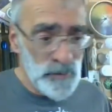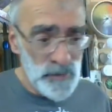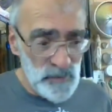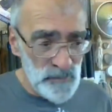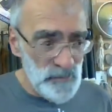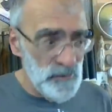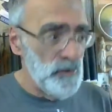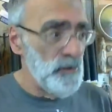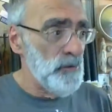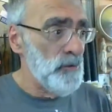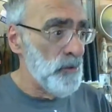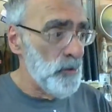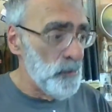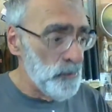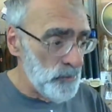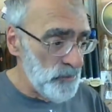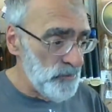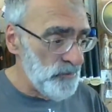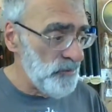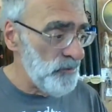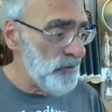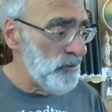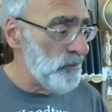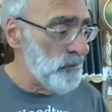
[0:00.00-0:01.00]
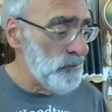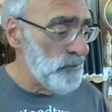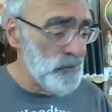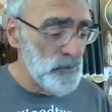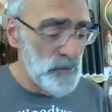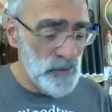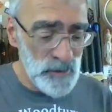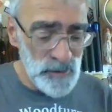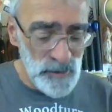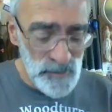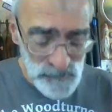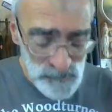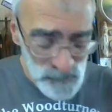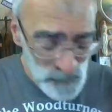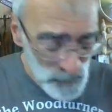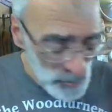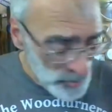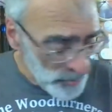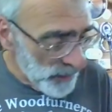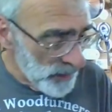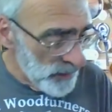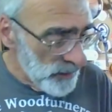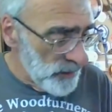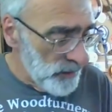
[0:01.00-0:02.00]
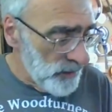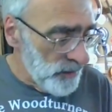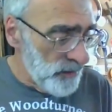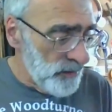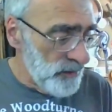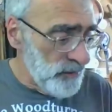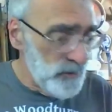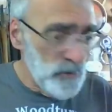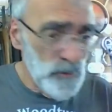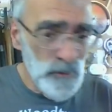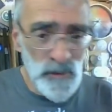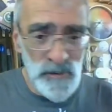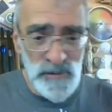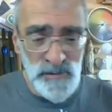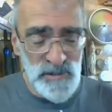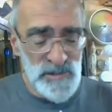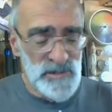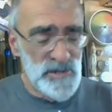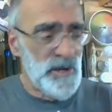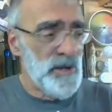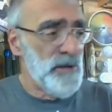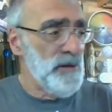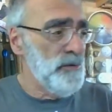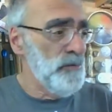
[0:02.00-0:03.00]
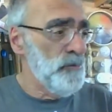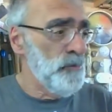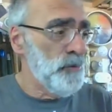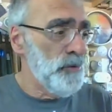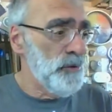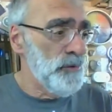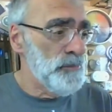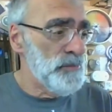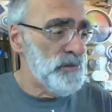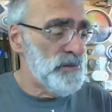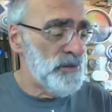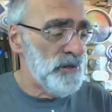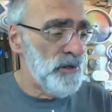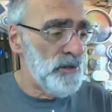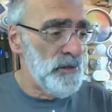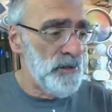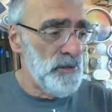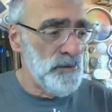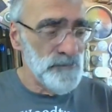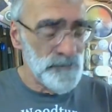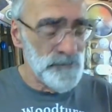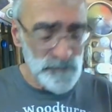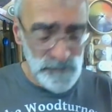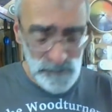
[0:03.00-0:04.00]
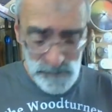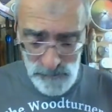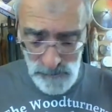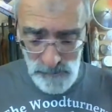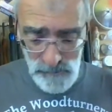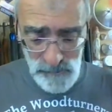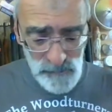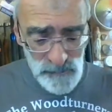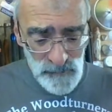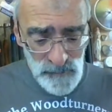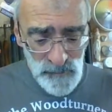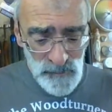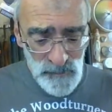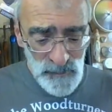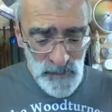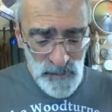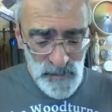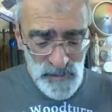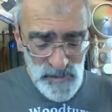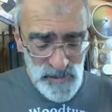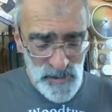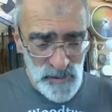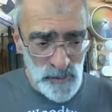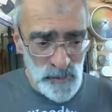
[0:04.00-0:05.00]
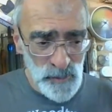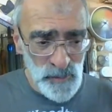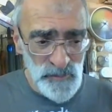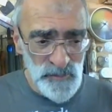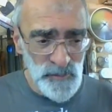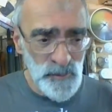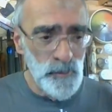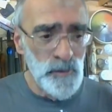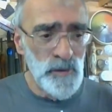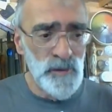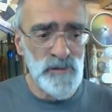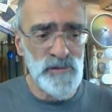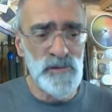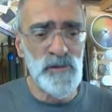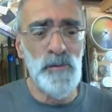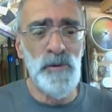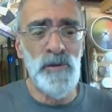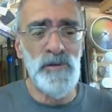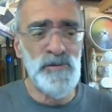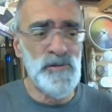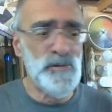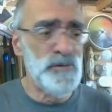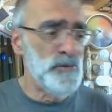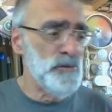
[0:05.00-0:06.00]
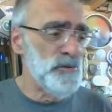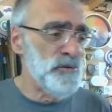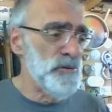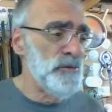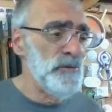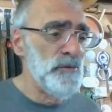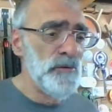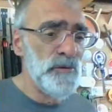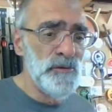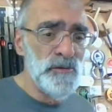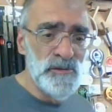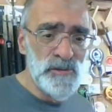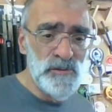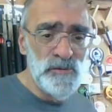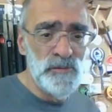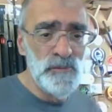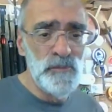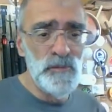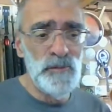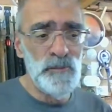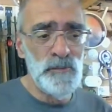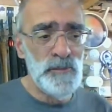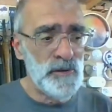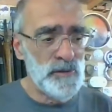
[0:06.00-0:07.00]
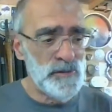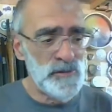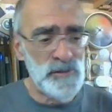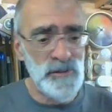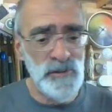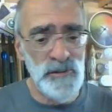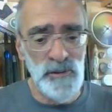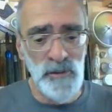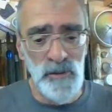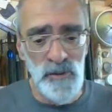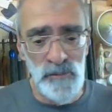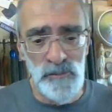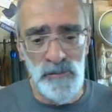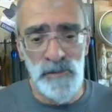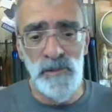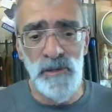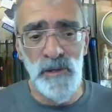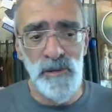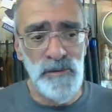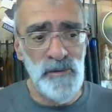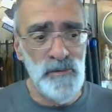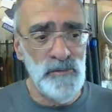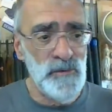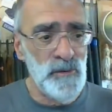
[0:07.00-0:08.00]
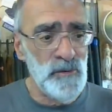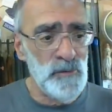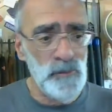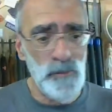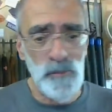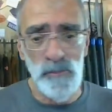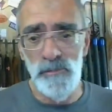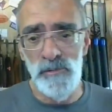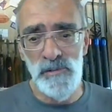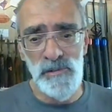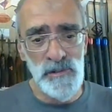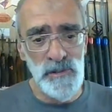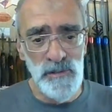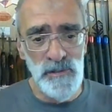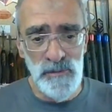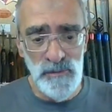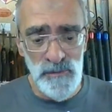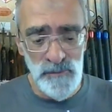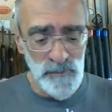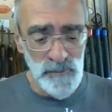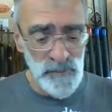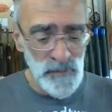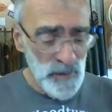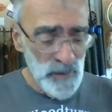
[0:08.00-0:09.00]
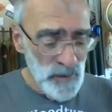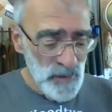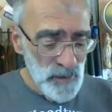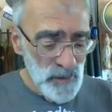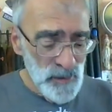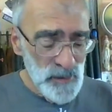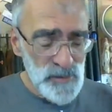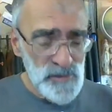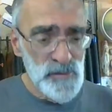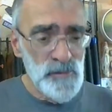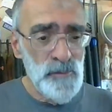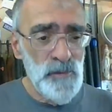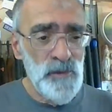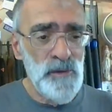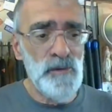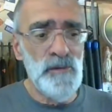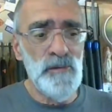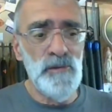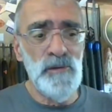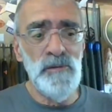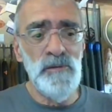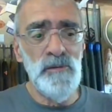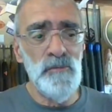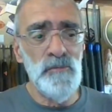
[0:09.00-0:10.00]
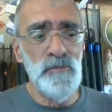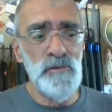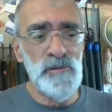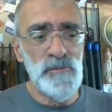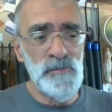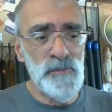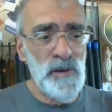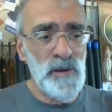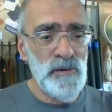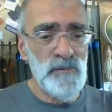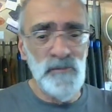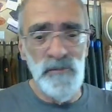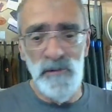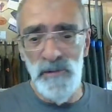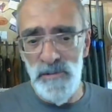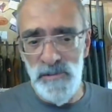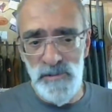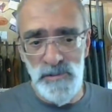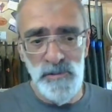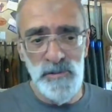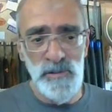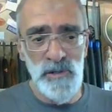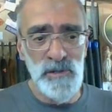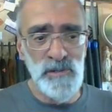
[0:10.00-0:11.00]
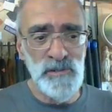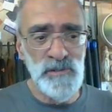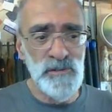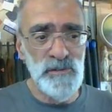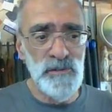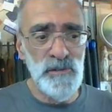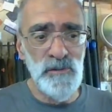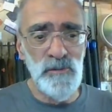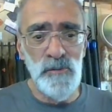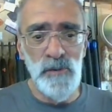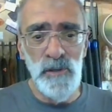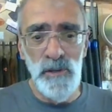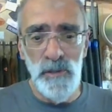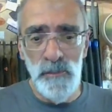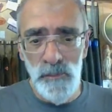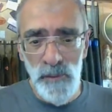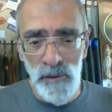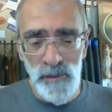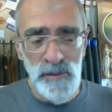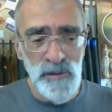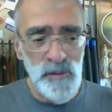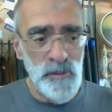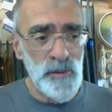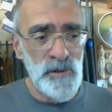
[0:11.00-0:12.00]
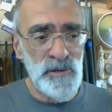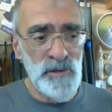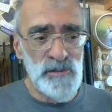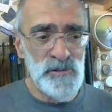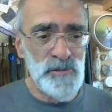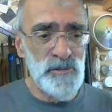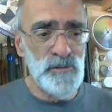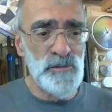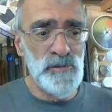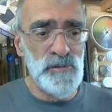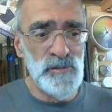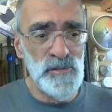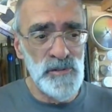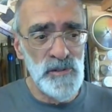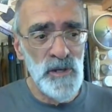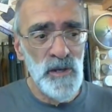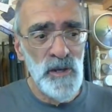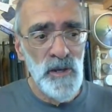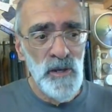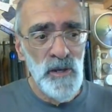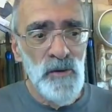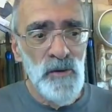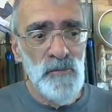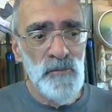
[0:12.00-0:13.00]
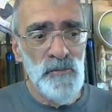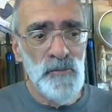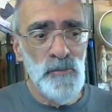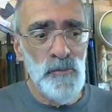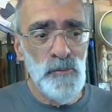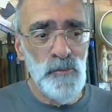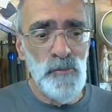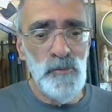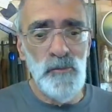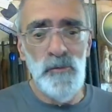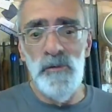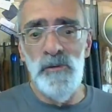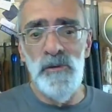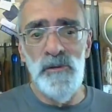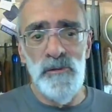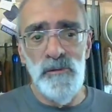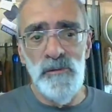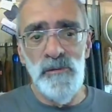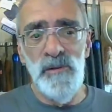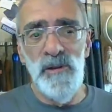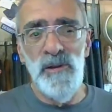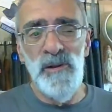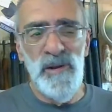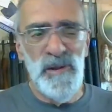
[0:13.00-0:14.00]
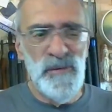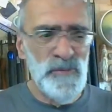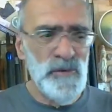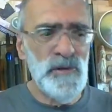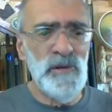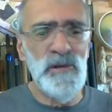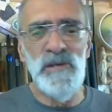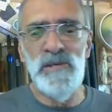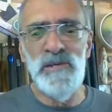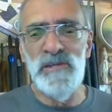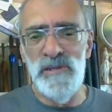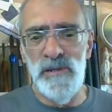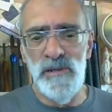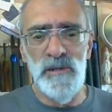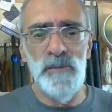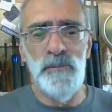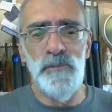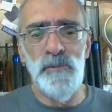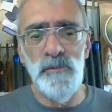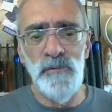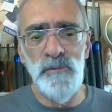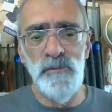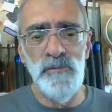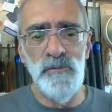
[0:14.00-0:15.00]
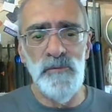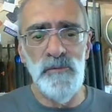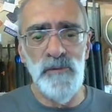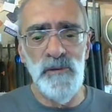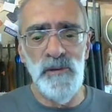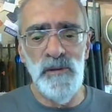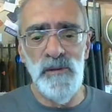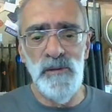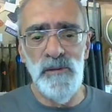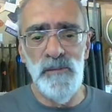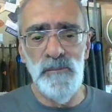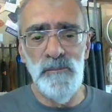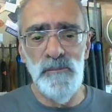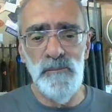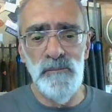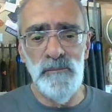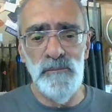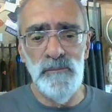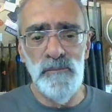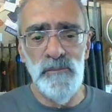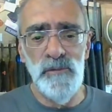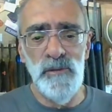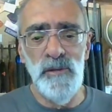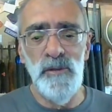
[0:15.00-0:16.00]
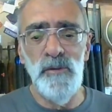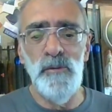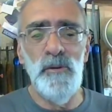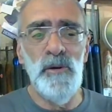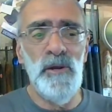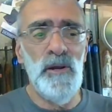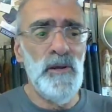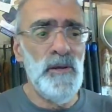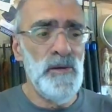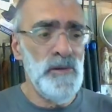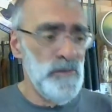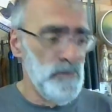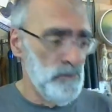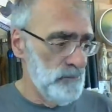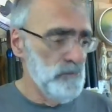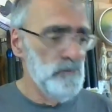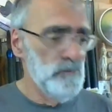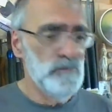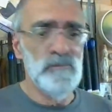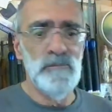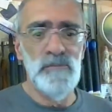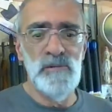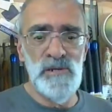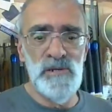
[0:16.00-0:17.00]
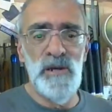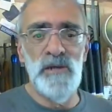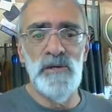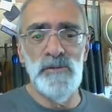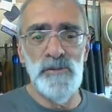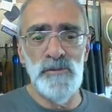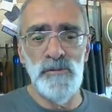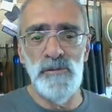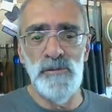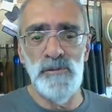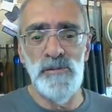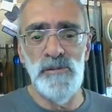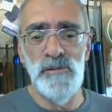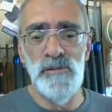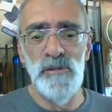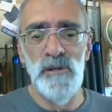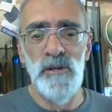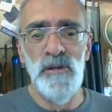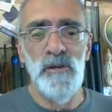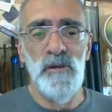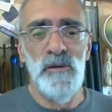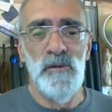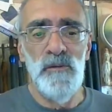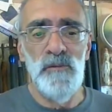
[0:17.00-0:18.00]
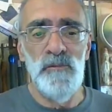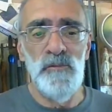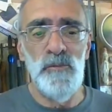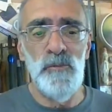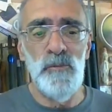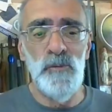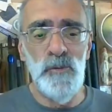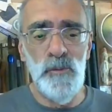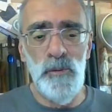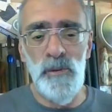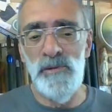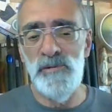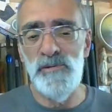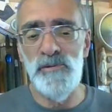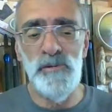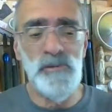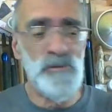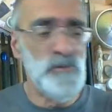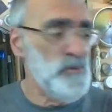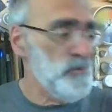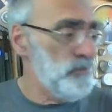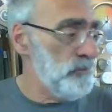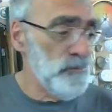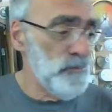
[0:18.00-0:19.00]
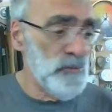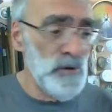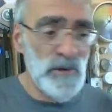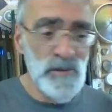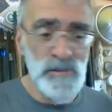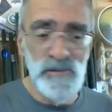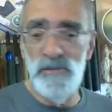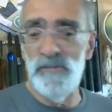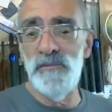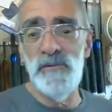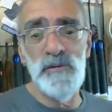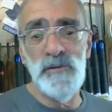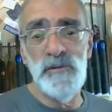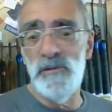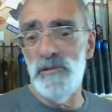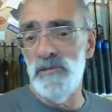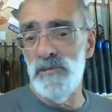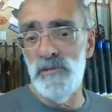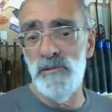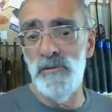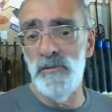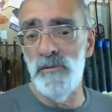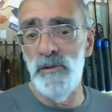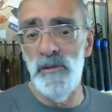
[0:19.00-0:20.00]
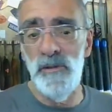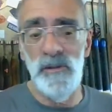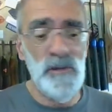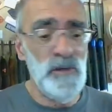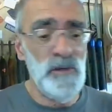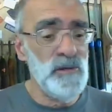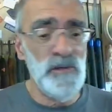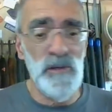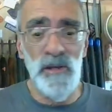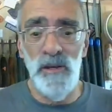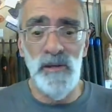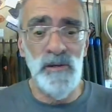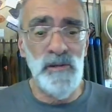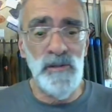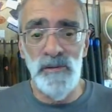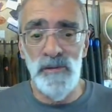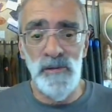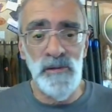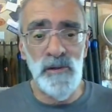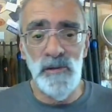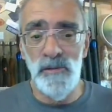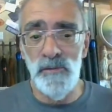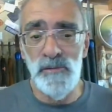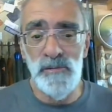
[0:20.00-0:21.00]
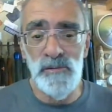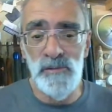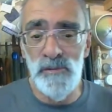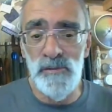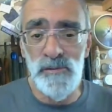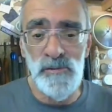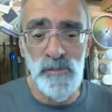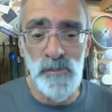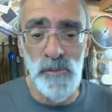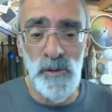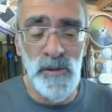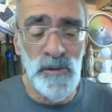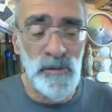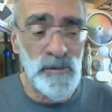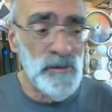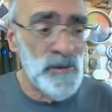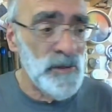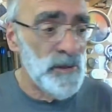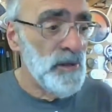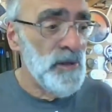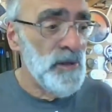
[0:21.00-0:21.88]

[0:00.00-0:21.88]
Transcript: giving a commentary hopefully uh, you'll understand what I'm saying so if you ask questions during the time I'm actually on the lathe I won't see them so may I respectfully suggest that you keep any questions for uh, I'll have at least a couple of um, Q&A sections for questions relative to this turning and anything else as well